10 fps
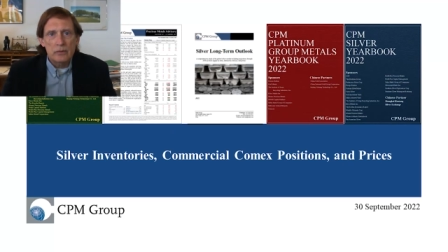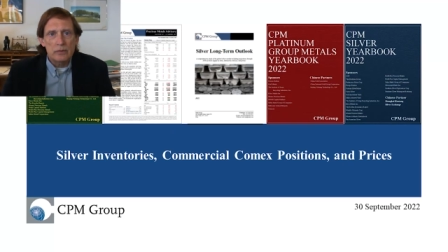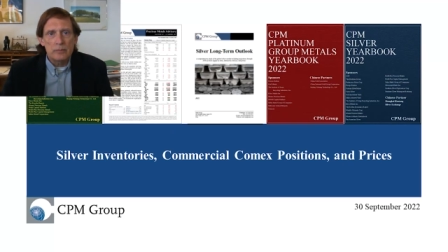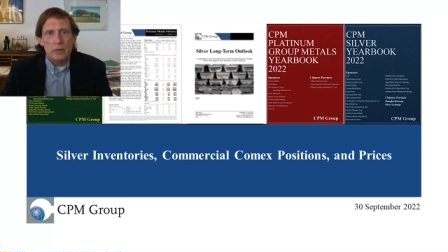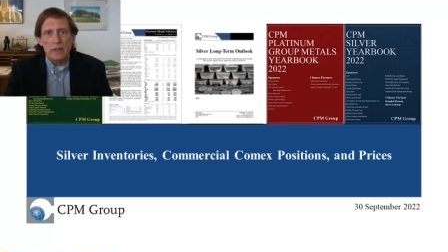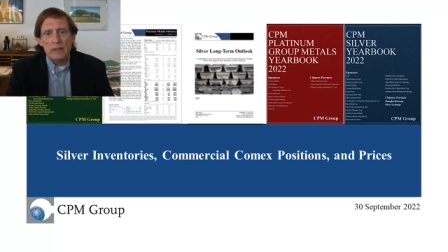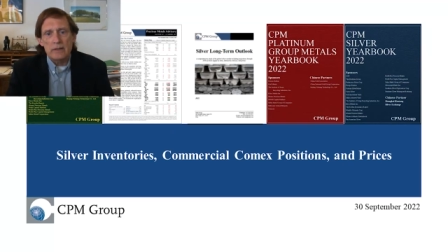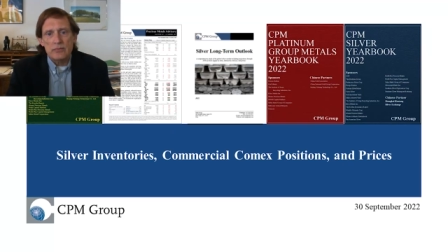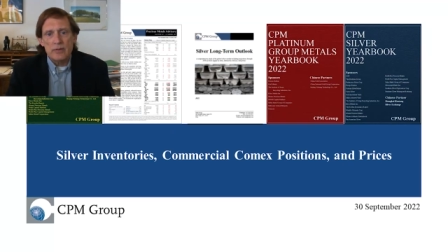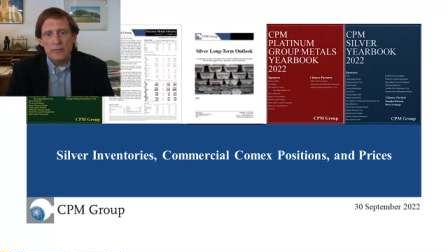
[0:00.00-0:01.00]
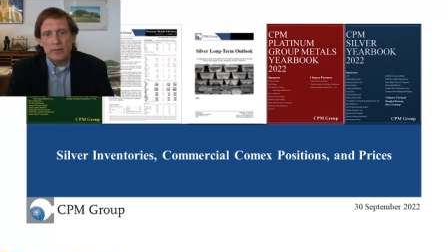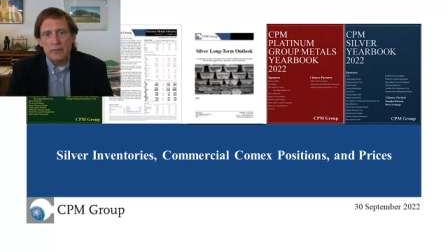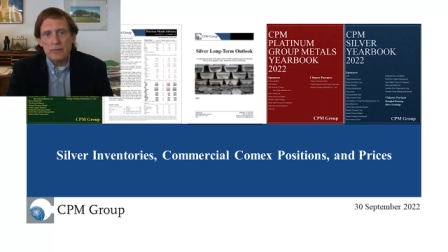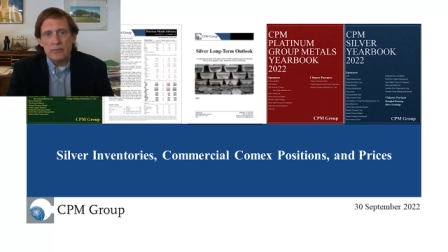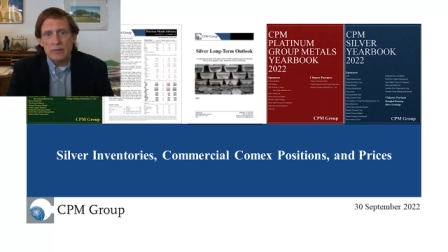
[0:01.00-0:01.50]
Good morning. It's Jeffrey
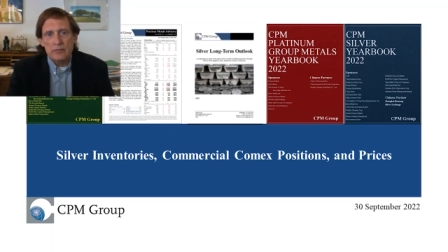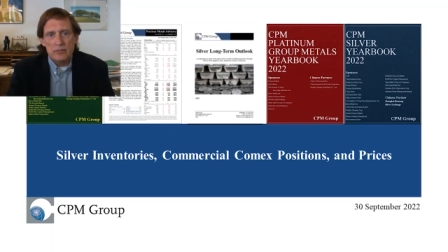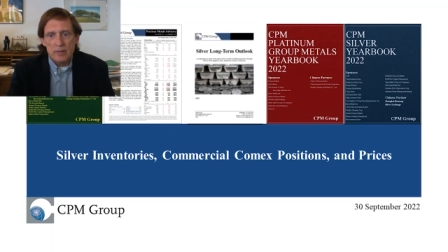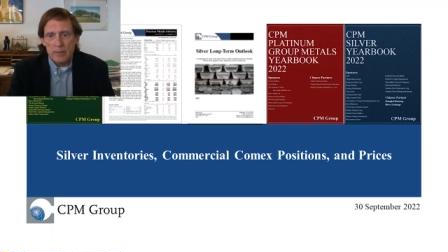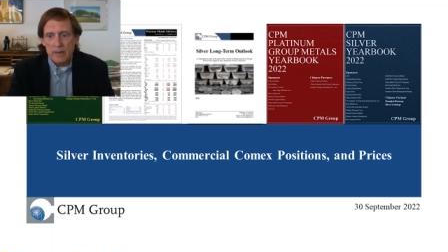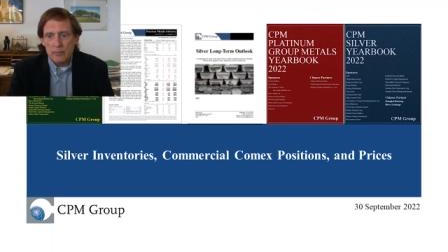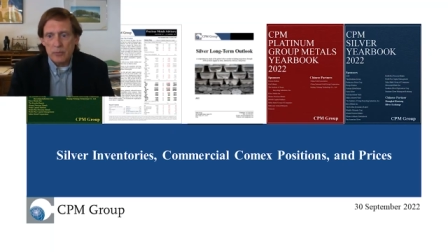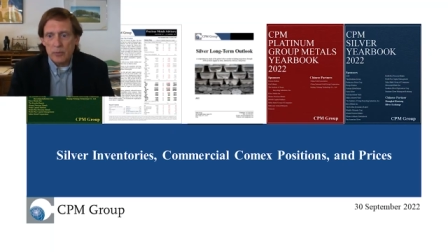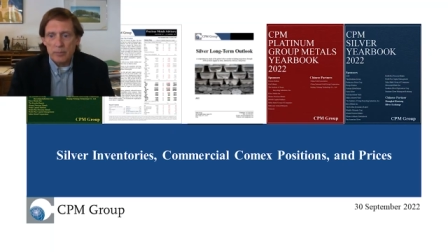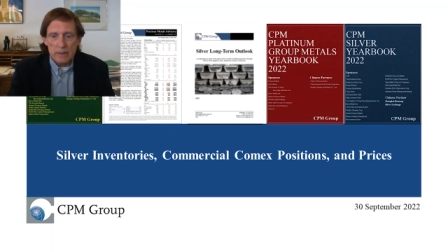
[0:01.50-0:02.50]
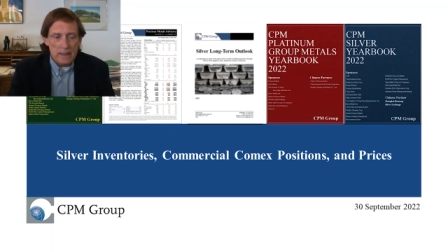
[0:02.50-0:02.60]
Christian of C P M Group.